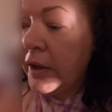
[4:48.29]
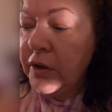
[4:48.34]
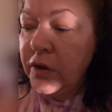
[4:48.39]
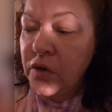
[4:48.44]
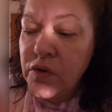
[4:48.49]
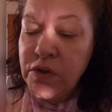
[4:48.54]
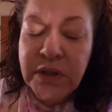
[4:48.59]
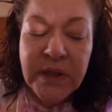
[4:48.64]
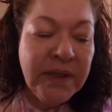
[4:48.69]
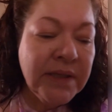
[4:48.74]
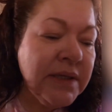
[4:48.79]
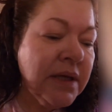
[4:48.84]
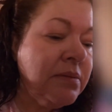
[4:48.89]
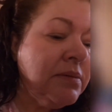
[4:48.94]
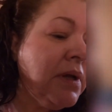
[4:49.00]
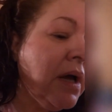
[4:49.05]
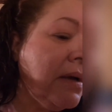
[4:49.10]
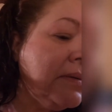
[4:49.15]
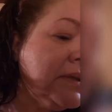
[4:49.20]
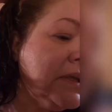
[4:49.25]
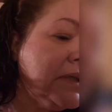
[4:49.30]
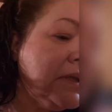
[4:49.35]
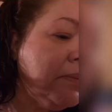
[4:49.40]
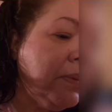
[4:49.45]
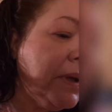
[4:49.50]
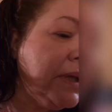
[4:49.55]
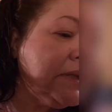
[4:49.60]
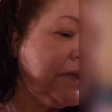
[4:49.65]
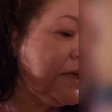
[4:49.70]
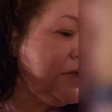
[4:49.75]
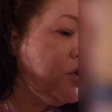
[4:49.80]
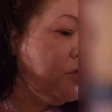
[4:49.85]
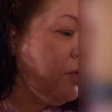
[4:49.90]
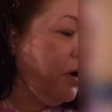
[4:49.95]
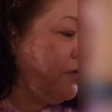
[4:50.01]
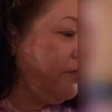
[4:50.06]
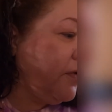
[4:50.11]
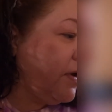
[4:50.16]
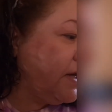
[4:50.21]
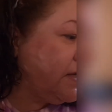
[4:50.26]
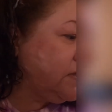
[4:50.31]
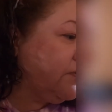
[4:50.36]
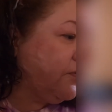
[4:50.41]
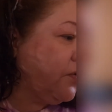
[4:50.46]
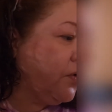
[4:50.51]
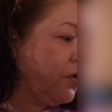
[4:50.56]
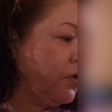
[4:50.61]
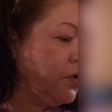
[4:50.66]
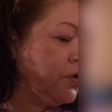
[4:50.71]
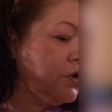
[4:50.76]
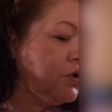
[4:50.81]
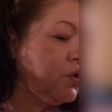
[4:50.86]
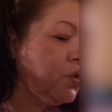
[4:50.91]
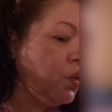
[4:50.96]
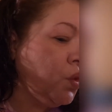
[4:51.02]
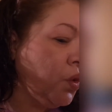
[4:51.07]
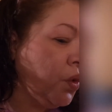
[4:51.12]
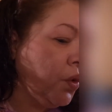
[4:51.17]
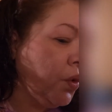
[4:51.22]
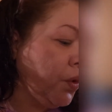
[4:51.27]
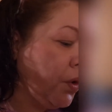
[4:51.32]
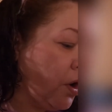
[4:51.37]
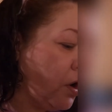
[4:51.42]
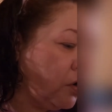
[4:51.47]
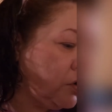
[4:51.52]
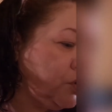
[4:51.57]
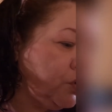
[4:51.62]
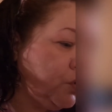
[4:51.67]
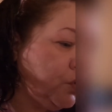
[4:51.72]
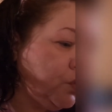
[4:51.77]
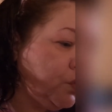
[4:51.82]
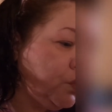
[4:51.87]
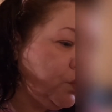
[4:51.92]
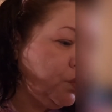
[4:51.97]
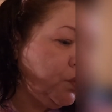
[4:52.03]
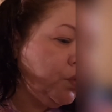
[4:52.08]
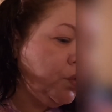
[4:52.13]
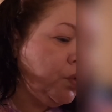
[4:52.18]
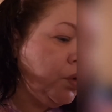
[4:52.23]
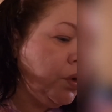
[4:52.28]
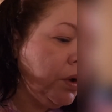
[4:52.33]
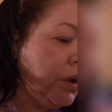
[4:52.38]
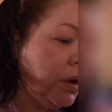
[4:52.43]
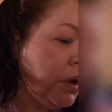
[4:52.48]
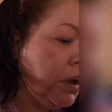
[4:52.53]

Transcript: I usually, sometimes it depends, I do my face first, or I'll do,